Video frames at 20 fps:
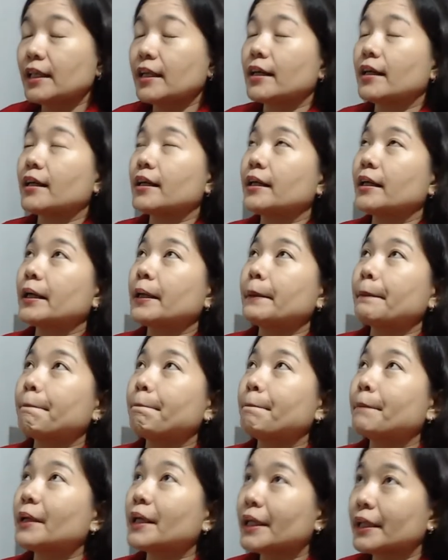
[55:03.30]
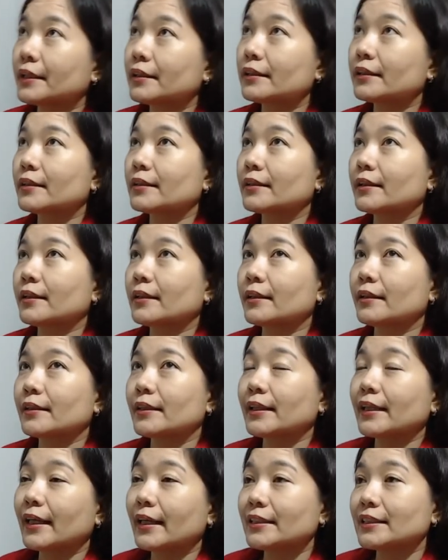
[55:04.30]
uh, but uh,
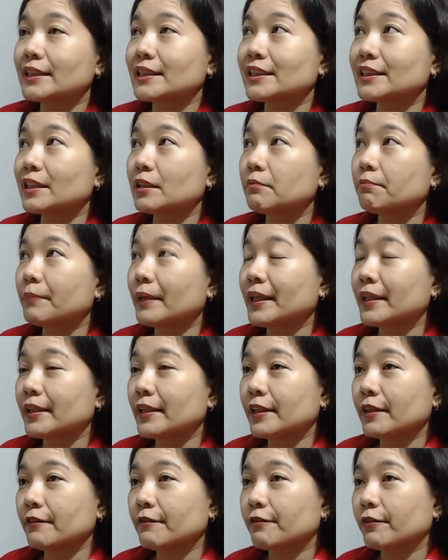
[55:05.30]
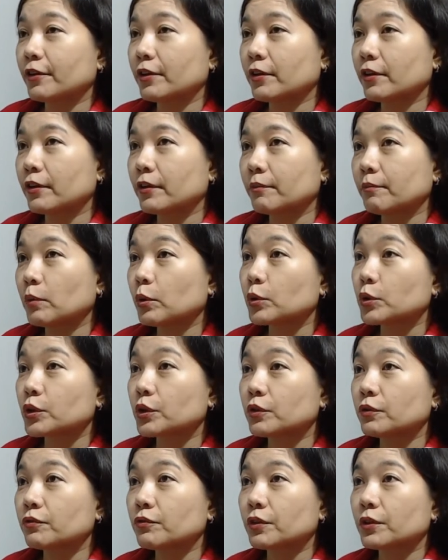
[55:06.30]
the case is still pending for
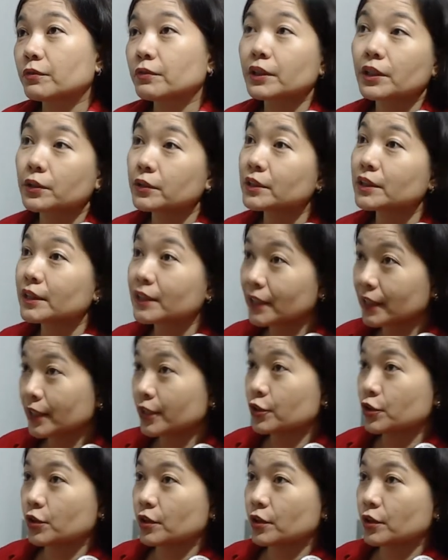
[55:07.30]
motion for reconsideration.